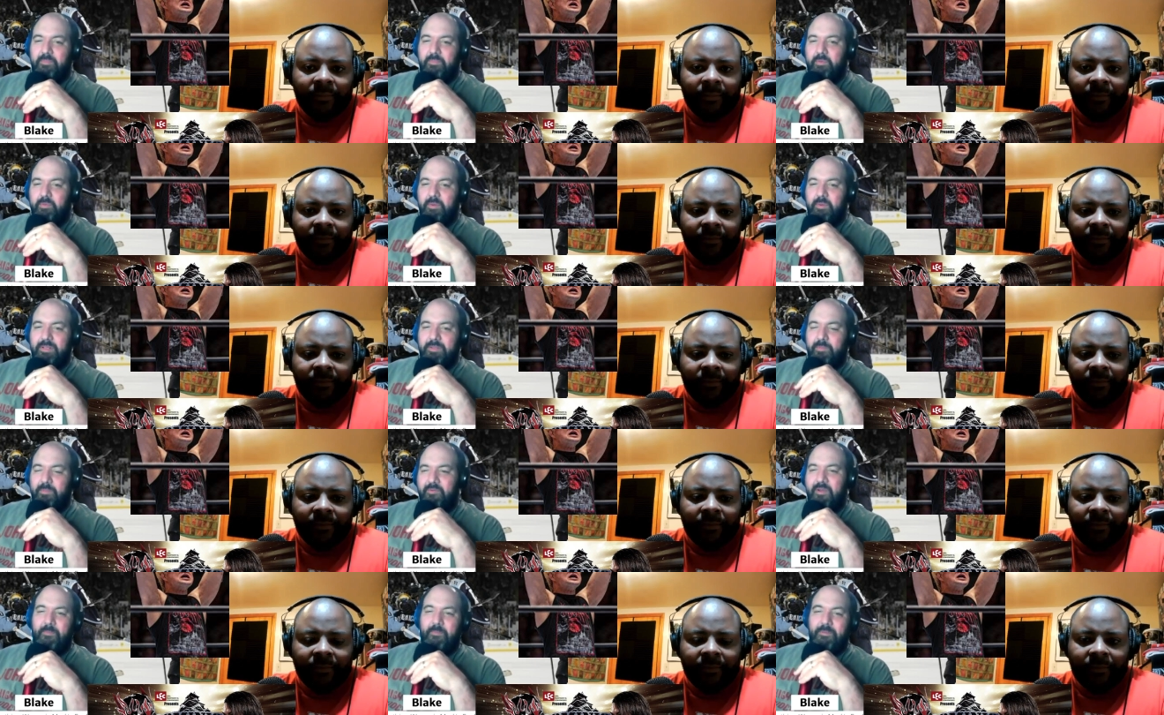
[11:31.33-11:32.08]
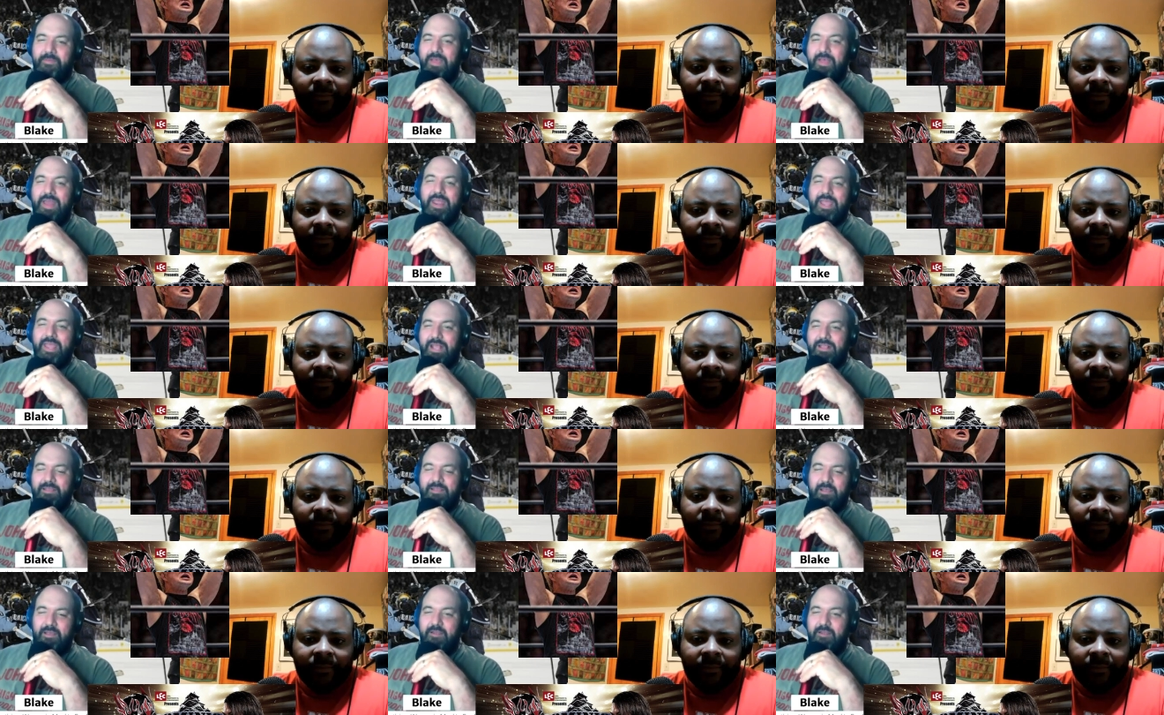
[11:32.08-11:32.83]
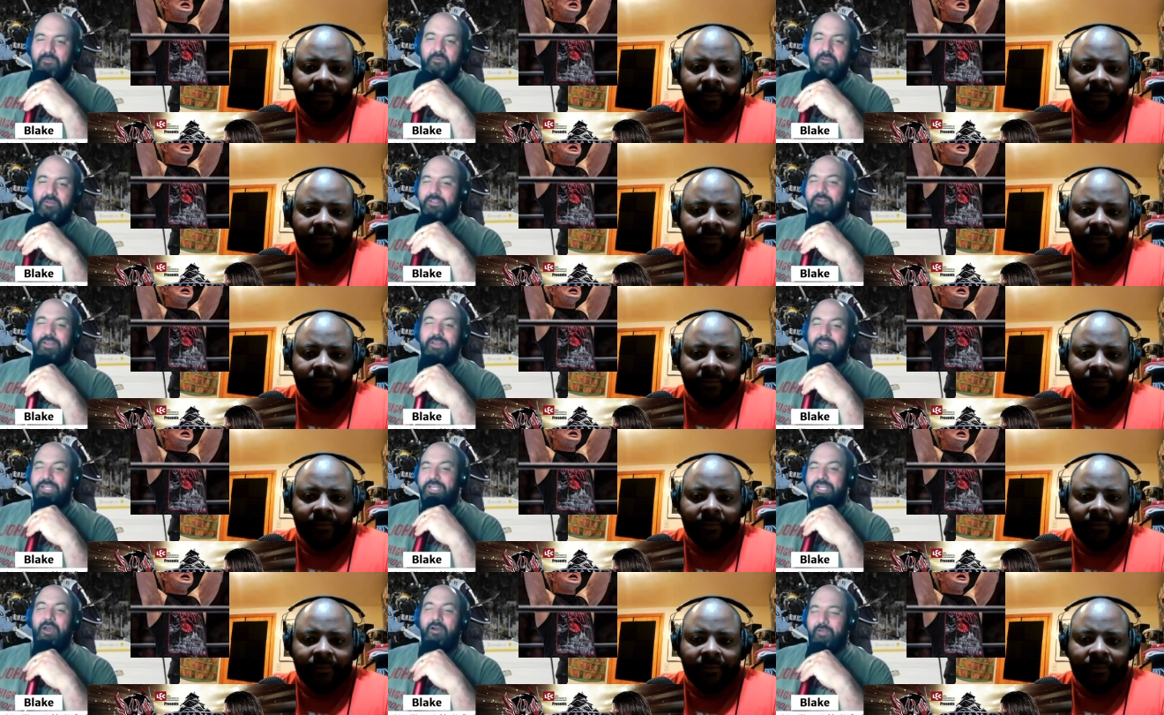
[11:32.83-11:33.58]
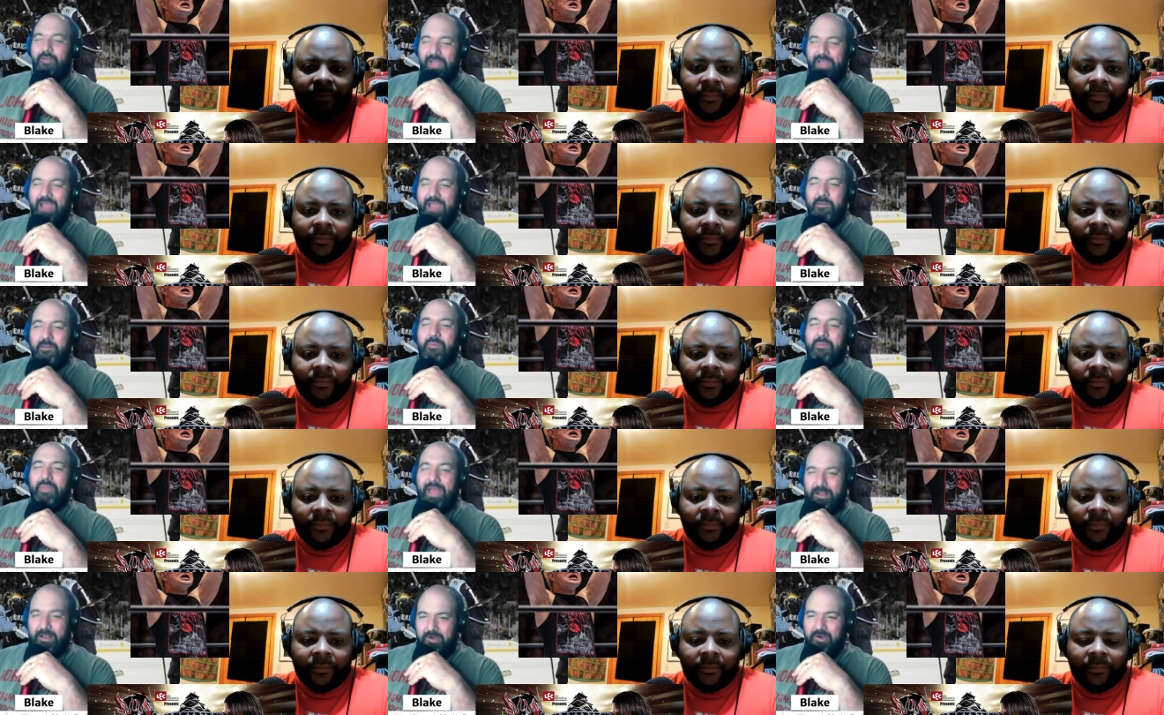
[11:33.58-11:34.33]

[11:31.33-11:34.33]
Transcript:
Speaker 1: going to be representing at the anniversary show. Like I remember that